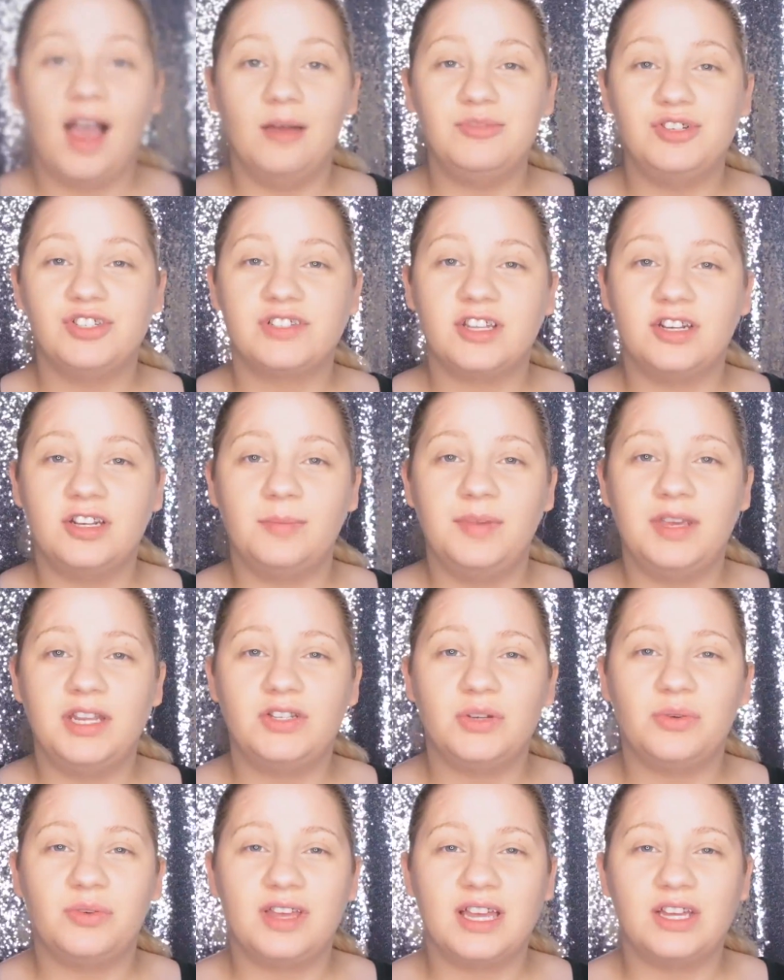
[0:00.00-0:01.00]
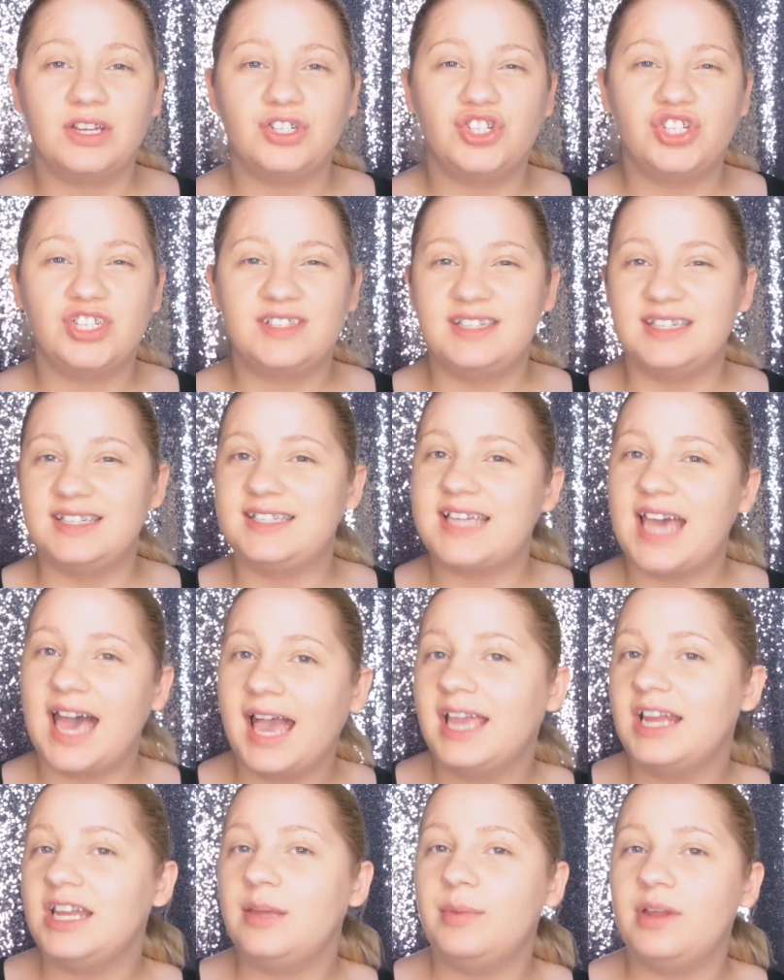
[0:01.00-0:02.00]
I'm just going to be doing just a
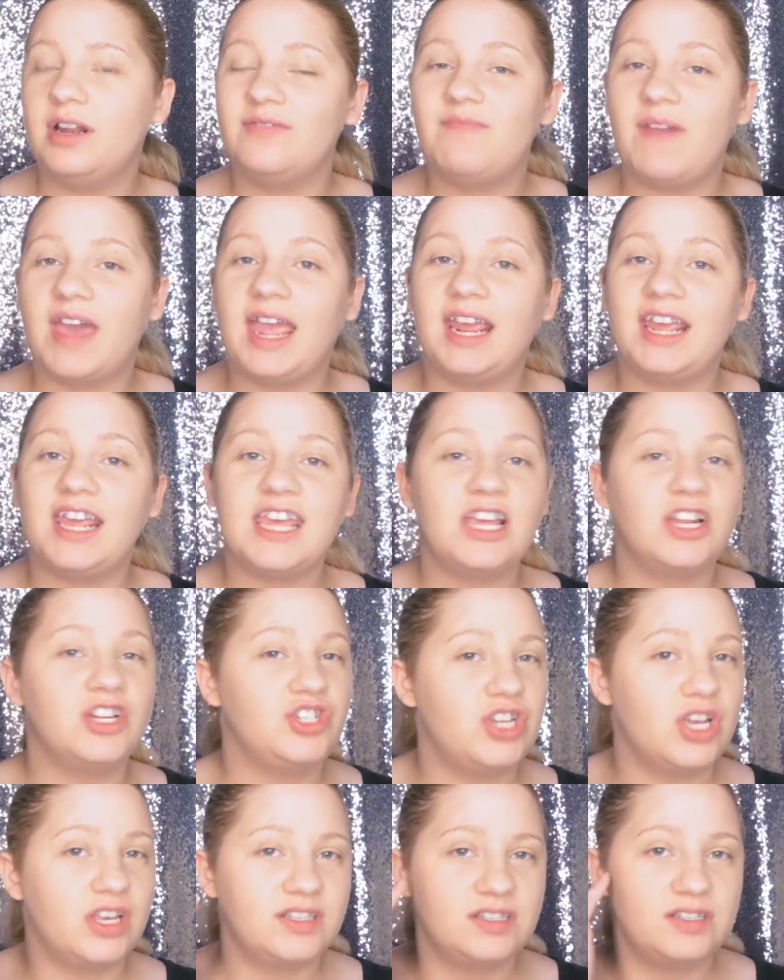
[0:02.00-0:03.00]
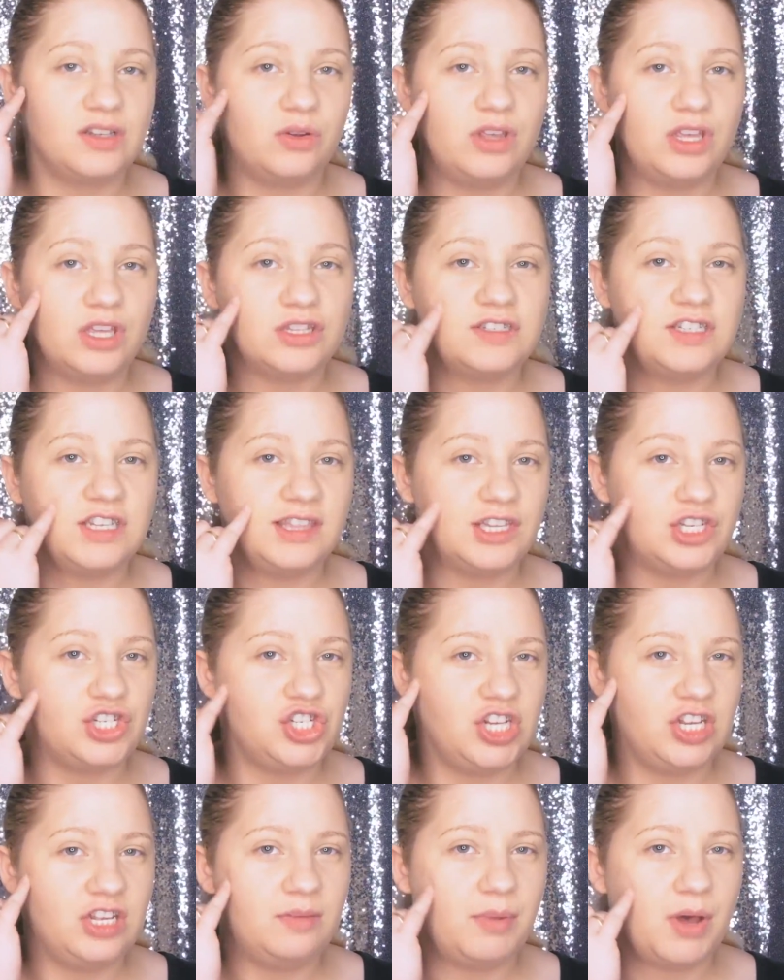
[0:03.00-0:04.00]
tiny bit of baking just so you can see the
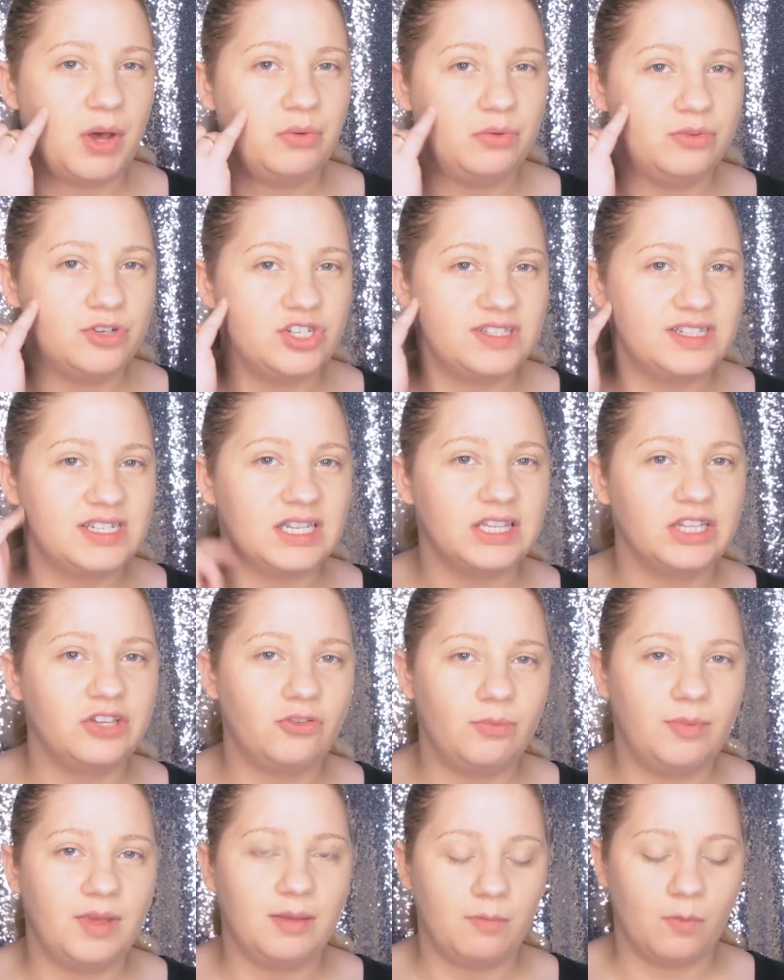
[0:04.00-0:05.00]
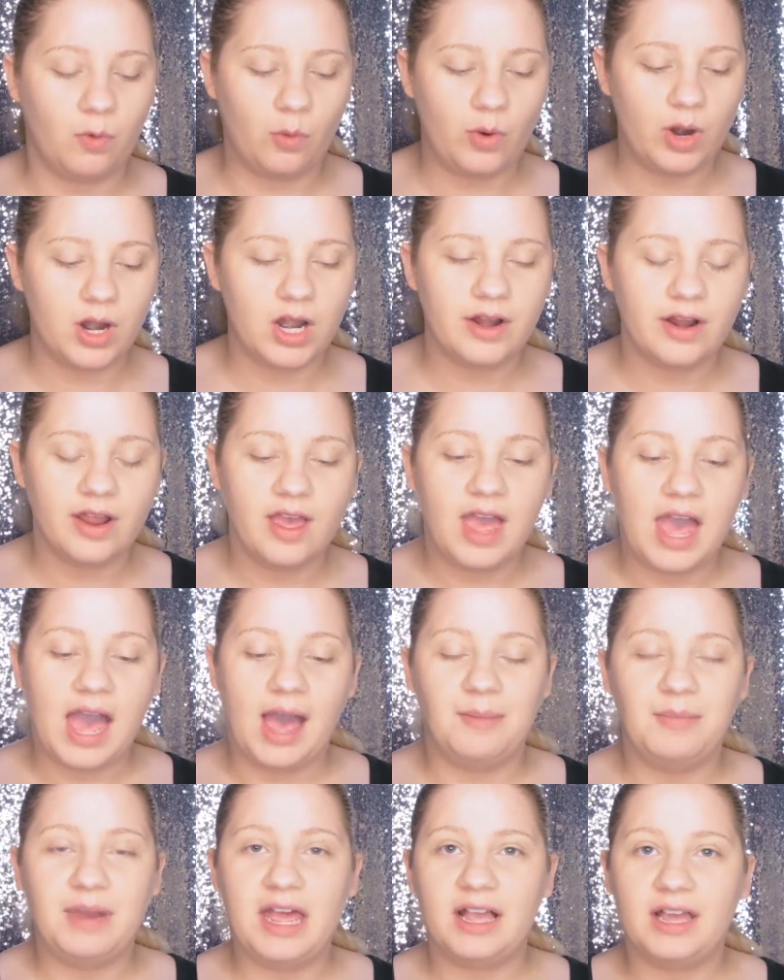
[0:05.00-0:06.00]
cheekbone just a little bit more.
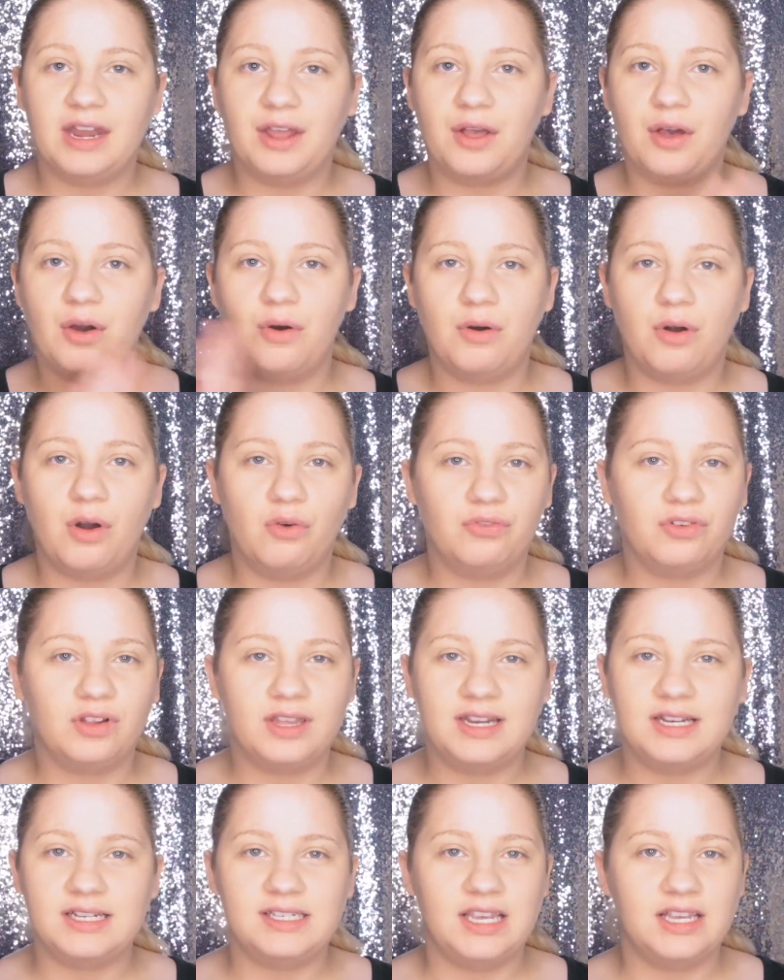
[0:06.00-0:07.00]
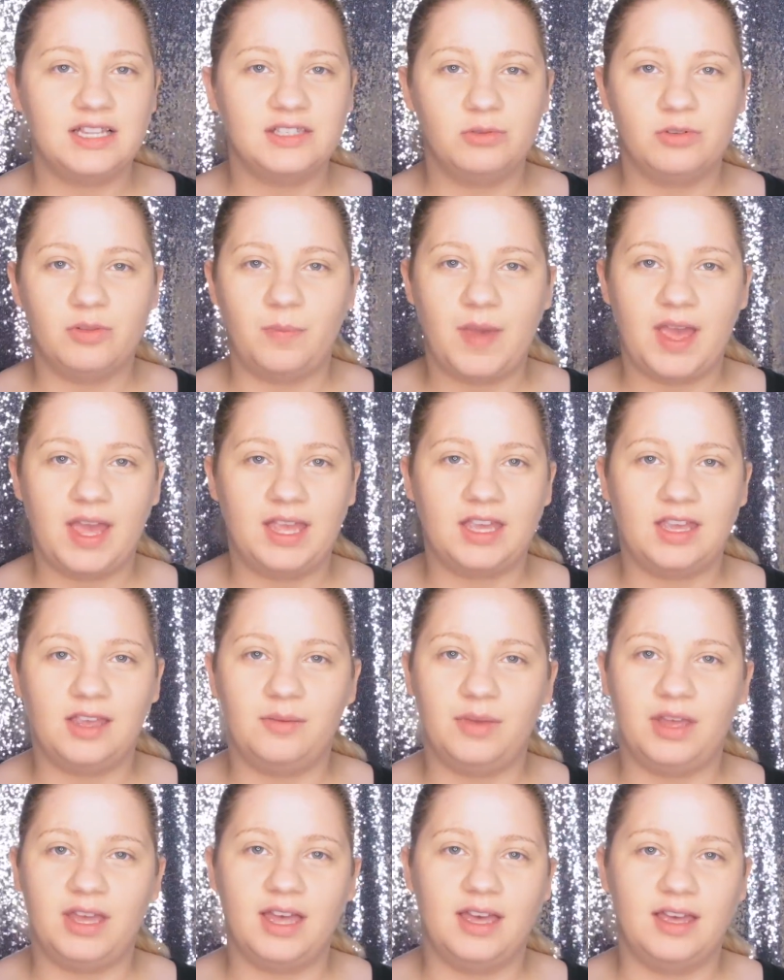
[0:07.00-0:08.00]
I'm not going to go overly intense with
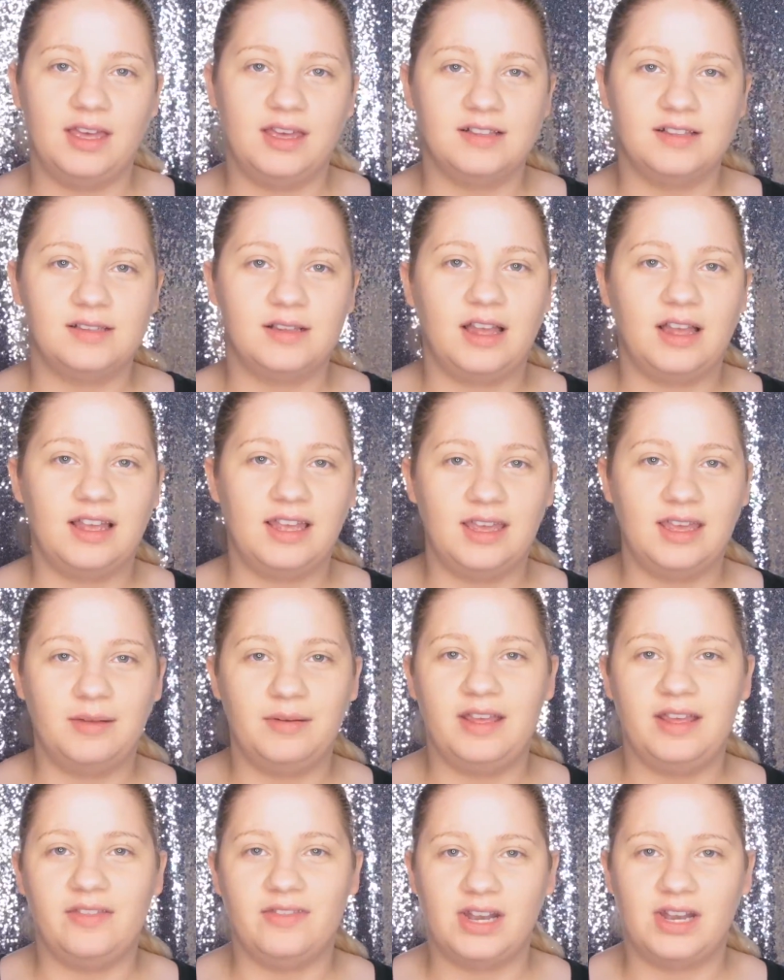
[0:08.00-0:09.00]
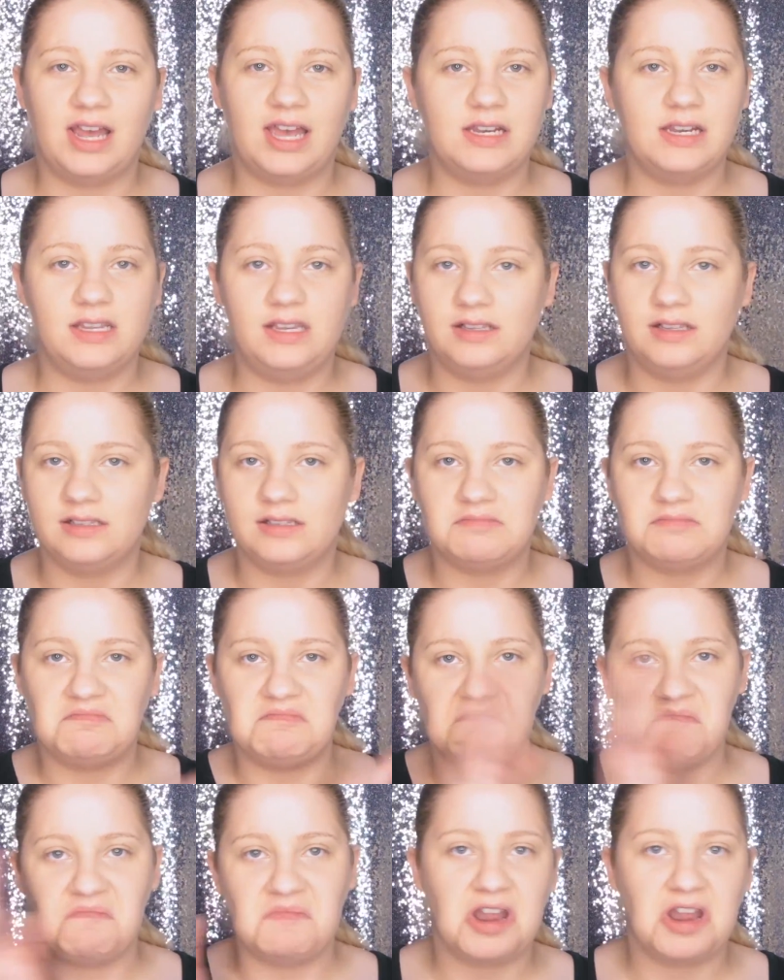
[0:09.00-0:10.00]
baking because, again, in the 90s,
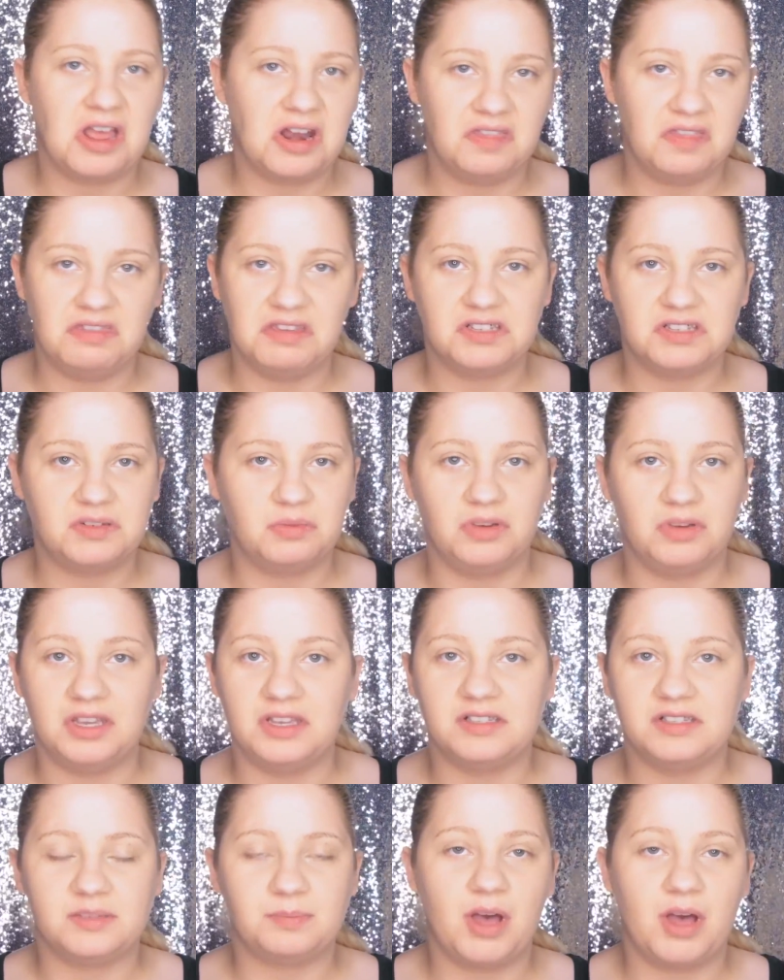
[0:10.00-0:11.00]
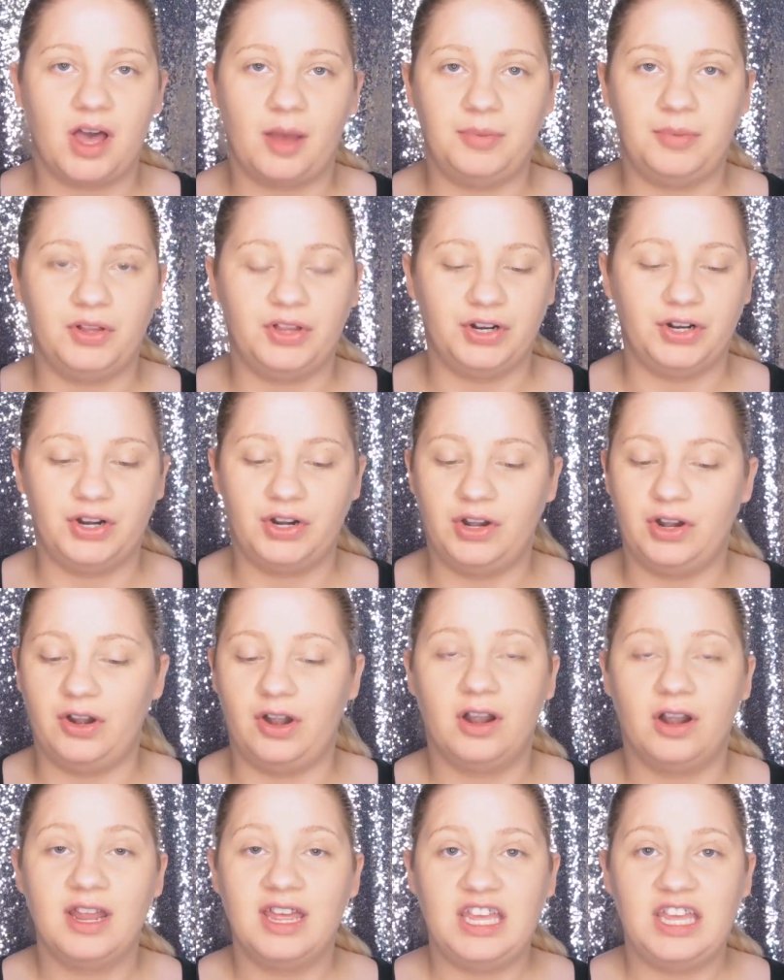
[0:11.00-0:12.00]
none of this was popular or
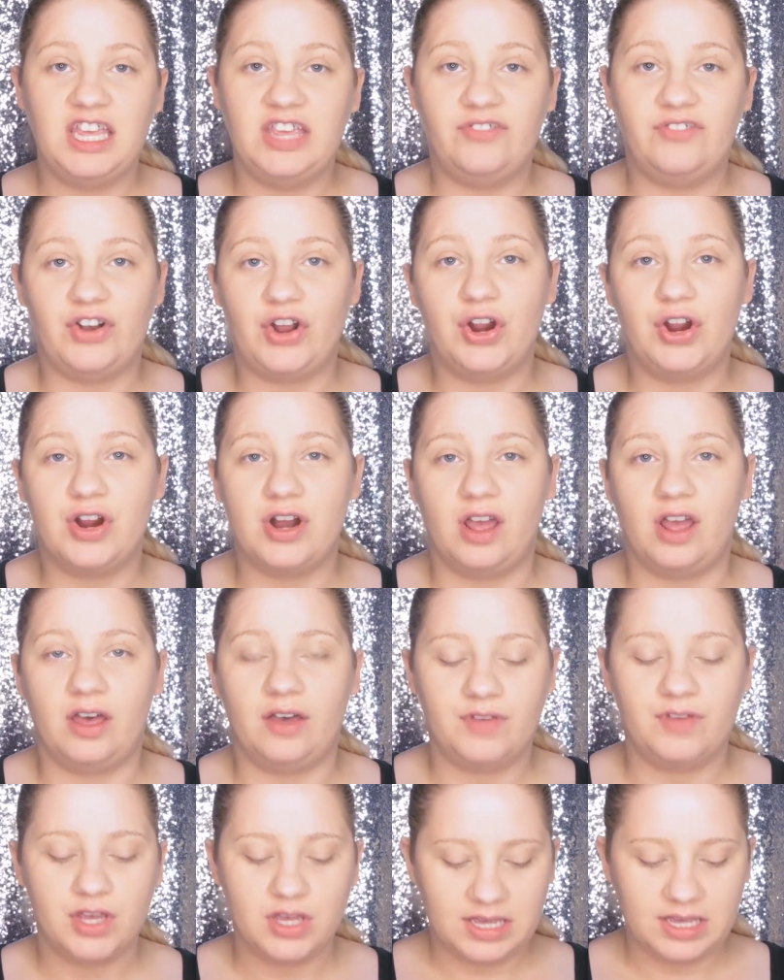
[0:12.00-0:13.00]
even heard of.